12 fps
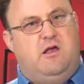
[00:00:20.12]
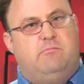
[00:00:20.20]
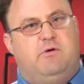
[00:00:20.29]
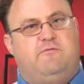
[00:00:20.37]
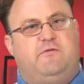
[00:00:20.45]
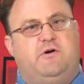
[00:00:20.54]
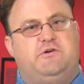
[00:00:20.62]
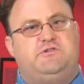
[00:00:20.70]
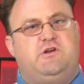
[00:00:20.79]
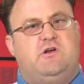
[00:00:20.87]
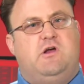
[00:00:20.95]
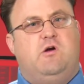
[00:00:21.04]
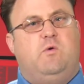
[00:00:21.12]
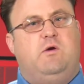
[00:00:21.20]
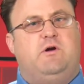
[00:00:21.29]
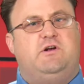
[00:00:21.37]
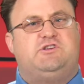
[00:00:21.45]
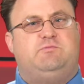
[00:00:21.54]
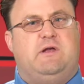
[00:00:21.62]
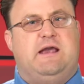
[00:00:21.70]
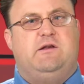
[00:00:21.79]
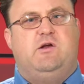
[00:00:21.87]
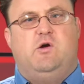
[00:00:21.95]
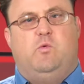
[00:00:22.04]
But first, we want to
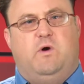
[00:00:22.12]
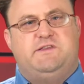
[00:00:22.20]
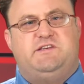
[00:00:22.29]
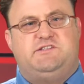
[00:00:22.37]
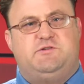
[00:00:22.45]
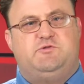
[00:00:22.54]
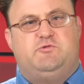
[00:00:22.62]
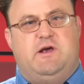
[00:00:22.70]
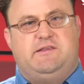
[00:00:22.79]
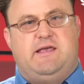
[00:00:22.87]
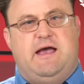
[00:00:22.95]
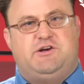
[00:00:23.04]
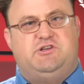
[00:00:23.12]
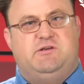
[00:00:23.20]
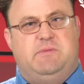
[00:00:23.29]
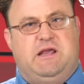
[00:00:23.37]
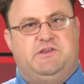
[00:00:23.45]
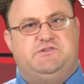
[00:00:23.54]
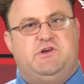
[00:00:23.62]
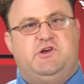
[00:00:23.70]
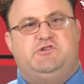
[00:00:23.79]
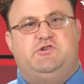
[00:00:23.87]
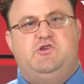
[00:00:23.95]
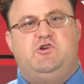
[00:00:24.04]
explain what system strength actually means
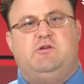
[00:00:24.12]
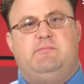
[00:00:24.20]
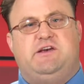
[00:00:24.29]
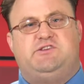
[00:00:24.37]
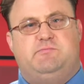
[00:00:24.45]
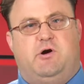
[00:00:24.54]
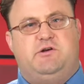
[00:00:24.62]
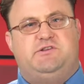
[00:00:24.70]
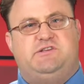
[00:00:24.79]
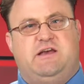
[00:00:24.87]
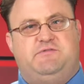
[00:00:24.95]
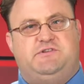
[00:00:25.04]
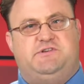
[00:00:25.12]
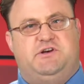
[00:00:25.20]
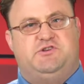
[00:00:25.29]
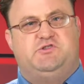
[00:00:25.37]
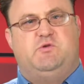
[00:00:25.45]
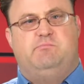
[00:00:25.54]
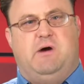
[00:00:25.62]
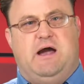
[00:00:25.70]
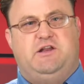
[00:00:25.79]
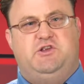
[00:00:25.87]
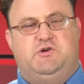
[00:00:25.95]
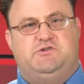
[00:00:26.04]
so you can make smart and safe decisions when
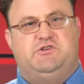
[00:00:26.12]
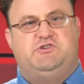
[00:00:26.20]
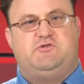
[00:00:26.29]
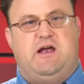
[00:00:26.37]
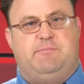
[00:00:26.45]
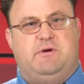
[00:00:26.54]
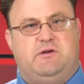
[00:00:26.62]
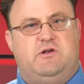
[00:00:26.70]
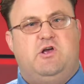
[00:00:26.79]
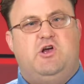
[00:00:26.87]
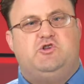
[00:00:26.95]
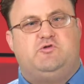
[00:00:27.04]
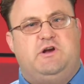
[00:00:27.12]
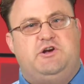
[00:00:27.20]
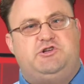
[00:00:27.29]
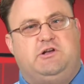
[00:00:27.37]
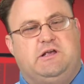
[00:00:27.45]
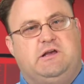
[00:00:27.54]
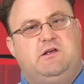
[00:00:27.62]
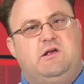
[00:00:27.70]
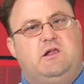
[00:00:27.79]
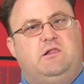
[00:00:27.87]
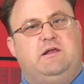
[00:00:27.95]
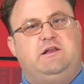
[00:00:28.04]
buying and using strapping. Traditionally,
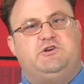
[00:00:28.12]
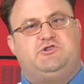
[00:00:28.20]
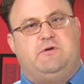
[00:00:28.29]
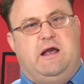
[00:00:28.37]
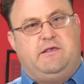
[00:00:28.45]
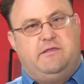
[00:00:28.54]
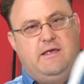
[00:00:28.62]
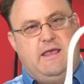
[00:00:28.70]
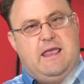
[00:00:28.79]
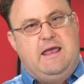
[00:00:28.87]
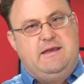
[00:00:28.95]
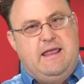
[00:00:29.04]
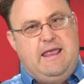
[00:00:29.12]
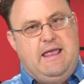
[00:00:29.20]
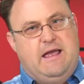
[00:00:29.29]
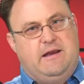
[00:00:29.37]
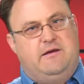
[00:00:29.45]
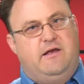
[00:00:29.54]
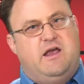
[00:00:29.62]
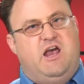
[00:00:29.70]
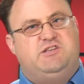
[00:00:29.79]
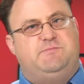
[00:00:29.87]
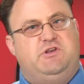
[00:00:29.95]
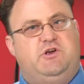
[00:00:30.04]
linear strength, end-to-end,
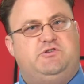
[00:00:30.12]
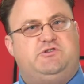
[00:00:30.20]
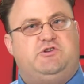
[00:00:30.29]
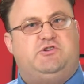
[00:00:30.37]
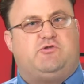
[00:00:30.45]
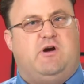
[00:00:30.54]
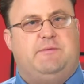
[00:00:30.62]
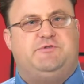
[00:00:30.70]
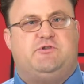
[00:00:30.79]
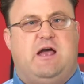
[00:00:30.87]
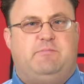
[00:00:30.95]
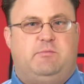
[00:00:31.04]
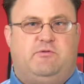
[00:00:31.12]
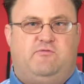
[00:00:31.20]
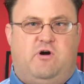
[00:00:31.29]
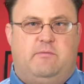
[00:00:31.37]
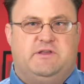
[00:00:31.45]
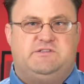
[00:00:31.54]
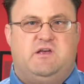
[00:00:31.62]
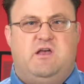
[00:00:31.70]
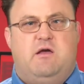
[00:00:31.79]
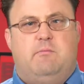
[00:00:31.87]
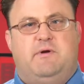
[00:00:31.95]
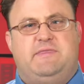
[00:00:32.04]
has been used to describe strapping performance,
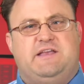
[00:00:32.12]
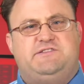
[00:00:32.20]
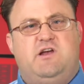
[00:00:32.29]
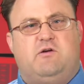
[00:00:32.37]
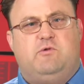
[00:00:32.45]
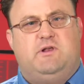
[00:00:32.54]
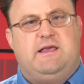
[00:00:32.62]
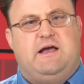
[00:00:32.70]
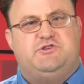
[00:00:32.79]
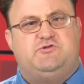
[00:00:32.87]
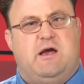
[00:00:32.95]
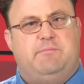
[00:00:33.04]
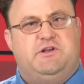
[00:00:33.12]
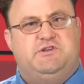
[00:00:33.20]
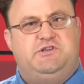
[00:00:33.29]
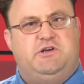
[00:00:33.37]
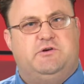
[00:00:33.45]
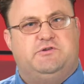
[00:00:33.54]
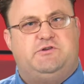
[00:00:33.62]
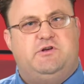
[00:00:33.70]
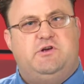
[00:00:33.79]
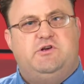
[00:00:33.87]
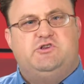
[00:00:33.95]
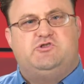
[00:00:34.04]
but that's not really how strapping is used.
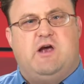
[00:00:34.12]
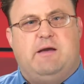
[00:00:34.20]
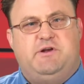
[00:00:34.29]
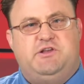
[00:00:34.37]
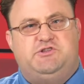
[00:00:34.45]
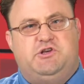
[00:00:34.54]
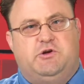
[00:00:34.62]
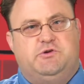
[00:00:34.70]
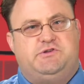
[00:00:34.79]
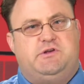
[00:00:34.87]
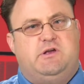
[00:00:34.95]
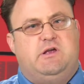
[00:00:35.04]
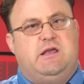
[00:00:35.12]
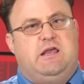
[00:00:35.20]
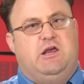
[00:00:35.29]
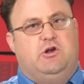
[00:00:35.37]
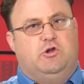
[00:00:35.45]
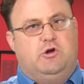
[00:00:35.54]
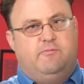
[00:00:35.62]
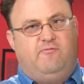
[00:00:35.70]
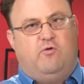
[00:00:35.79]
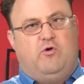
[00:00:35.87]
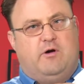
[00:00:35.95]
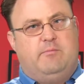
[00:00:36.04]
Strapping is used in loop
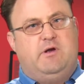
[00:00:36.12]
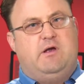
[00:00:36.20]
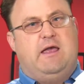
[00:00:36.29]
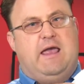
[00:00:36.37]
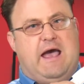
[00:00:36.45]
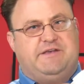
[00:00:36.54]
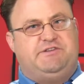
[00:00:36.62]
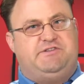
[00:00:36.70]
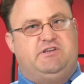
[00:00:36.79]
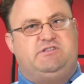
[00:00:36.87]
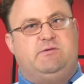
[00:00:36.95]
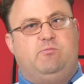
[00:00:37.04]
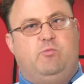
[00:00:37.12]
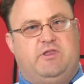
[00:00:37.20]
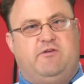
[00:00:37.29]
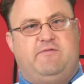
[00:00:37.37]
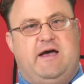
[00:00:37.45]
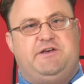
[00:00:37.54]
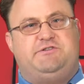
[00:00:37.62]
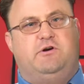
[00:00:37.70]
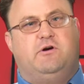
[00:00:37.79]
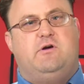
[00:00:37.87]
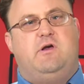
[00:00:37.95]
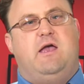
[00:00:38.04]
form as a system with a
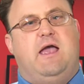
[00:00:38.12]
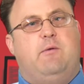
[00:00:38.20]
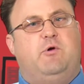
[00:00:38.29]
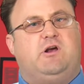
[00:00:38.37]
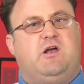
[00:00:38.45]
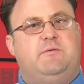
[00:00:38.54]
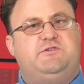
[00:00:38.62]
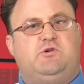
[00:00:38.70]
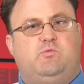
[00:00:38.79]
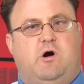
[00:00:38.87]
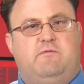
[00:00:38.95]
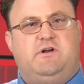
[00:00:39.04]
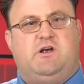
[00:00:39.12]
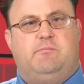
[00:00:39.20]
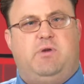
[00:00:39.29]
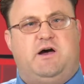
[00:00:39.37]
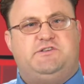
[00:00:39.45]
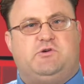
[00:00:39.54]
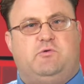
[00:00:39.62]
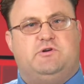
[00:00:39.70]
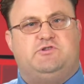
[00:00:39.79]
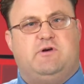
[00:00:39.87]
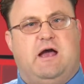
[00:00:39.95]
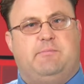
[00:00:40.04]
fastener. And when it comes to woven and composite cord
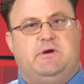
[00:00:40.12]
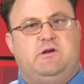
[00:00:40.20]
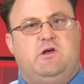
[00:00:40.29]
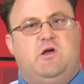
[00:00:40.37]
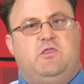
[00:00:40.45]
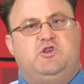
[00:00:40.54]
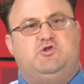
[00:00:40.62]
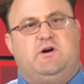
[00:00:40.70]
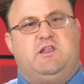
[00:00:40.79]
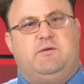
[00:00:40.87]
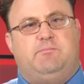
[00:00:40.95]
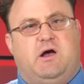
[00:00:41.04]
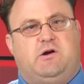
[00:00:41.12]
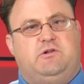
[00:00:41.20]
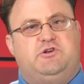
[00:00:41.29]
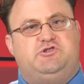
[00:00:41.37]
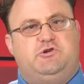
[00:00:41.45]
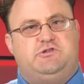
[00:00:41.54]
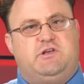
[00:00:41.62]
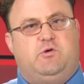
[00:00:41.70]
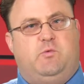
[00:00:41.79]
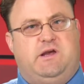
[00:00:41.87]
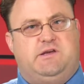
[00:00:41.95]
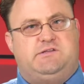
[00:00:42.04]
strapping, the joint at the buckle is usually the
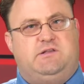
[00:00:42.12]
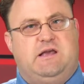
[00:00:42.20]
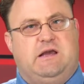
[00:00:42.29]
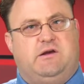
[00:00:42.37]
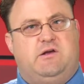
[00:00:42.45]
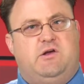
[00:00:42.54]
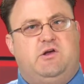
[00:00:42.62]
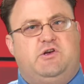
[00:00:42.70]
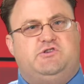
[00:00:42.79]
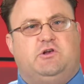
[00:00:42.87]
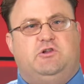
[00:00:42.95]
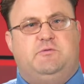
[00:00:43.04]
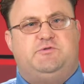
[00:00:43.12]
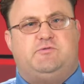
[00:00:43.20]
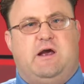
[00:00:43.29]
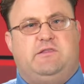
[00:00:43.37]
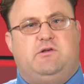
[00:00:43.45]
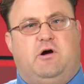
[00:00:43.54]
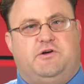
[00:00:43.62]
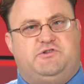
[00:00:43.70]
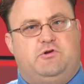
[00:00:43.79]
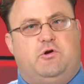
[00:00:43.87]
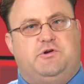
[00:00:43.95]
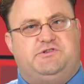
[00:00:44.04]
weakest link. So loop strength, also
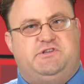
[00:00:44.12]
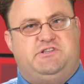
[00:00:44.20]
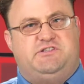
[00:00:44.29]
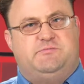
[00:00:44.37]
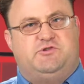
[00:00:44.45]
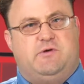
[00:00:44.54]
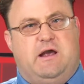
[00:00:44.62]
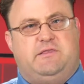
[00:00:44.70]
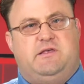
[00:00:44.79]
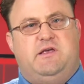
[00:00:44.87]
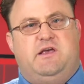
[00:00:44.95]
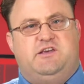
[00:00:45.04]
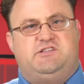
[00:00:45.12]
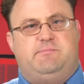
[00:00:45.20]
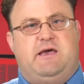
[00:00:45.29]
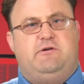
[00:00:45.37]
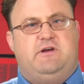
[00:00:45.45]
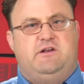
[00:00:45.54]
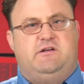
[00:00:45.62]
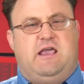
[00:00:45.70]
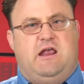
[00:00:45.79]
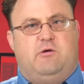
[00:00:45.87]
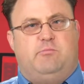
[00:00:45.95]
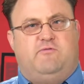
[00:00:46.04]
known as system strength, is a better
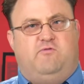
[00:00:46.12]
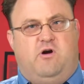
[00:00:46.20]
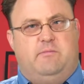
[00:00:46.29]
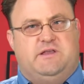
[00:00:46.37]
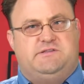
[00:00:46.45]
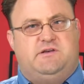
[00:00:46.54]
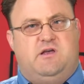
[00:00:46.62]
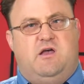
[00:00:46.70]
indicator of performance